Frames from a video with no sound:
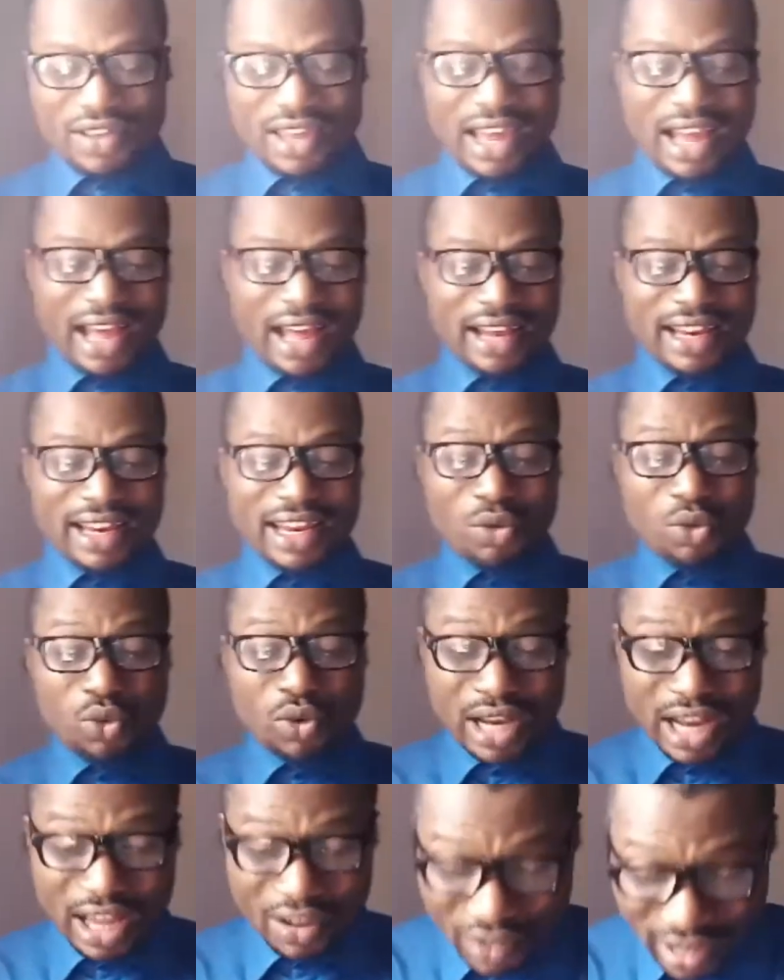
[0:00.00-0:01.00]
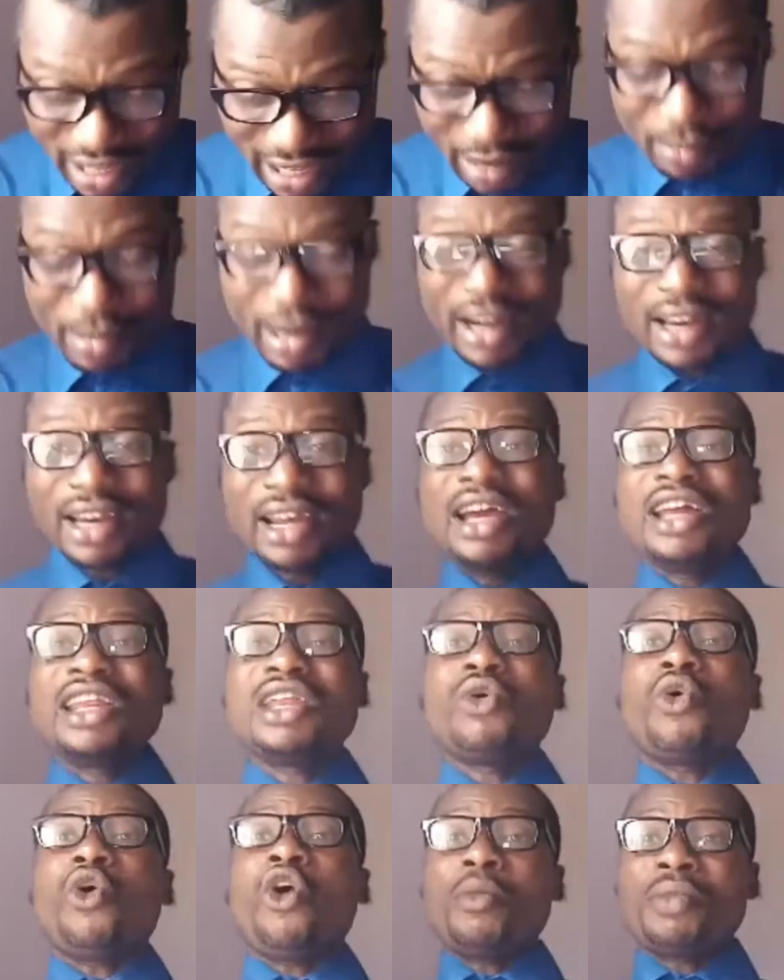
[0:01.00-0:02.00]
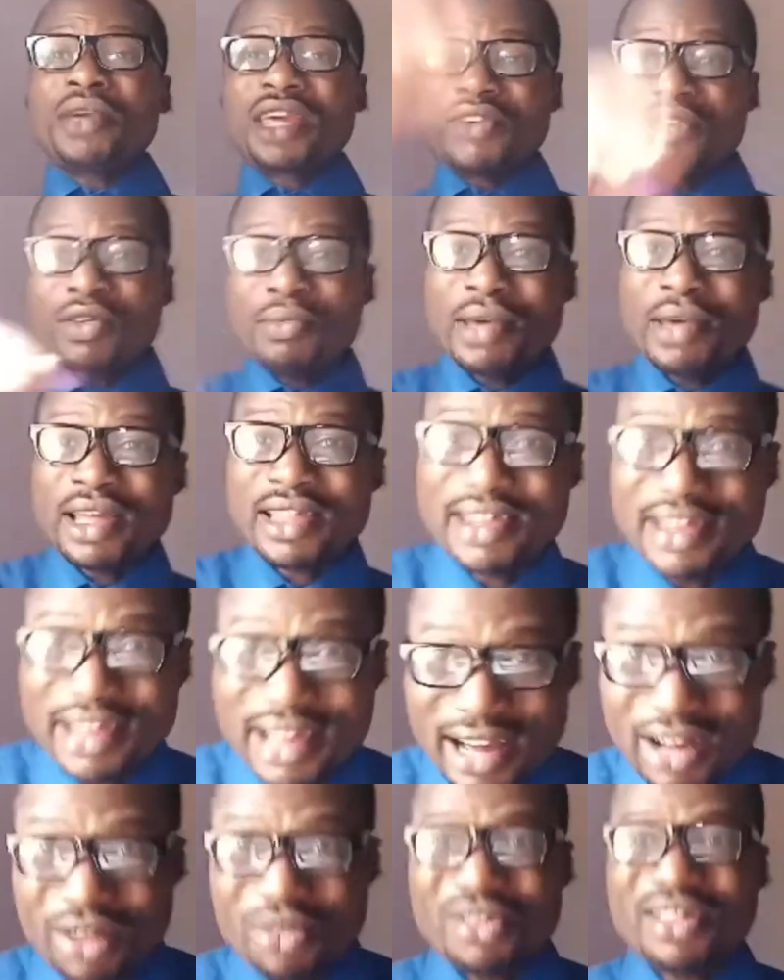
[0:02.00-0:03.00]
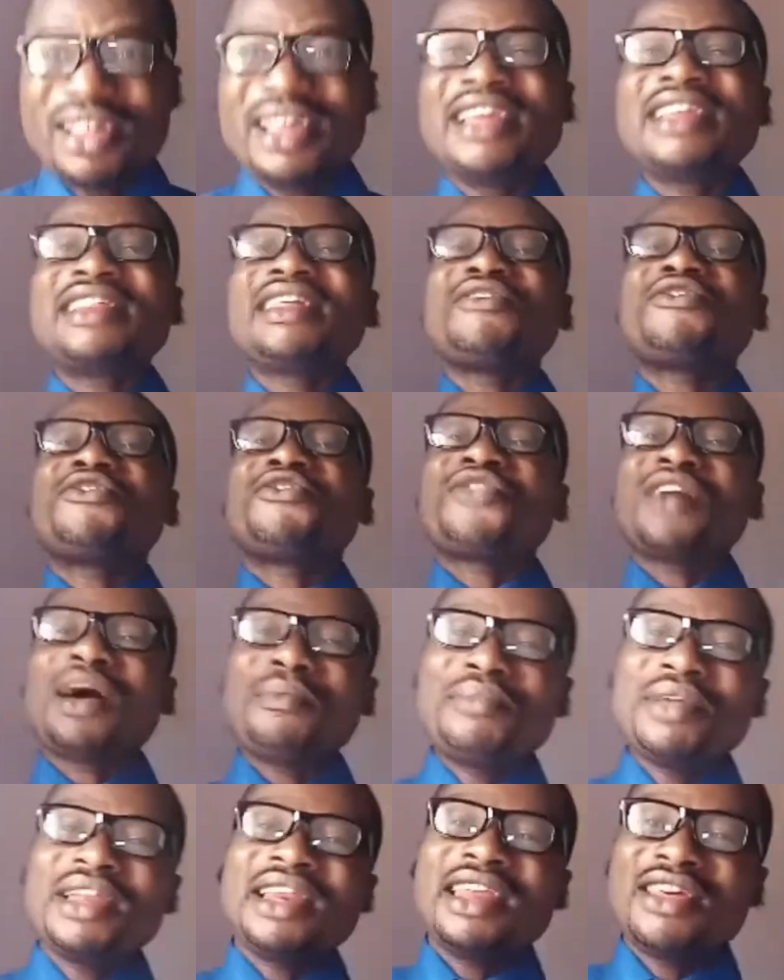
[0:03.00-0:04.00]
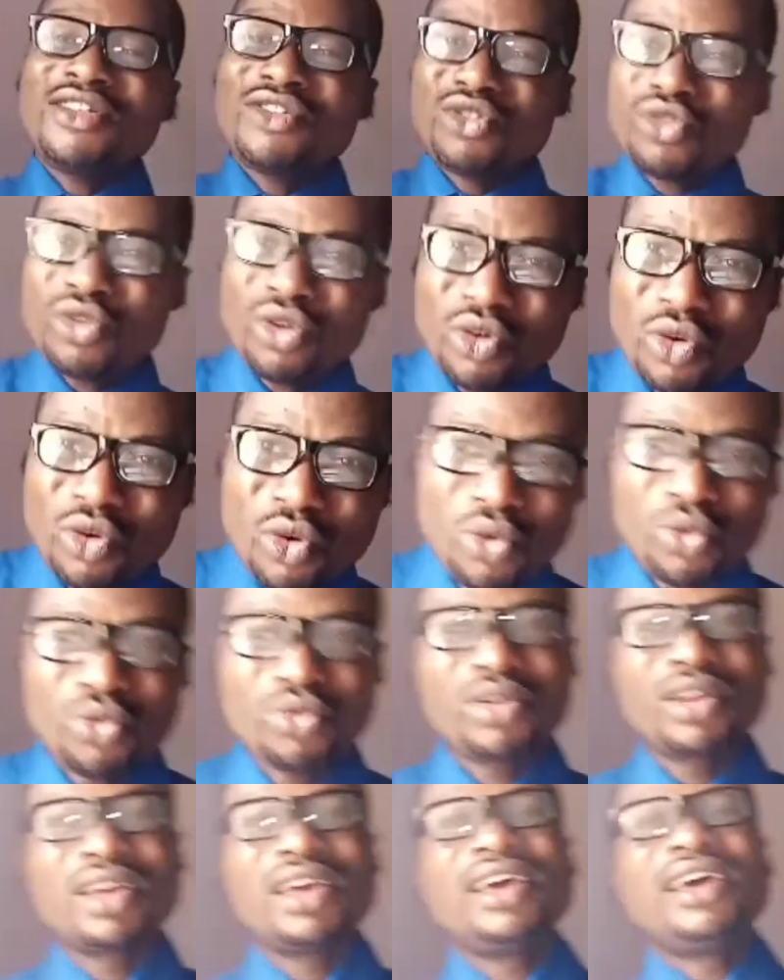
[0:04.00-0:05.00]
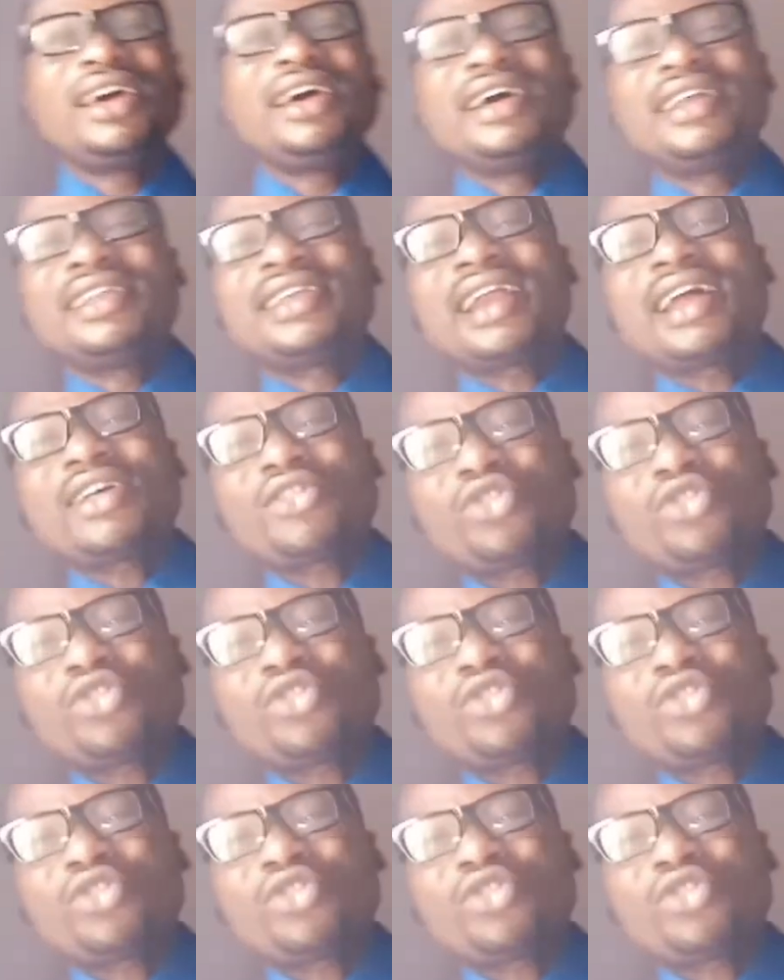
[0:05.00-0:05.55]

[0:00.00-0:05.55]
they are, they will never get married. They will all be giving birth in the house. It's a family stronghold. There are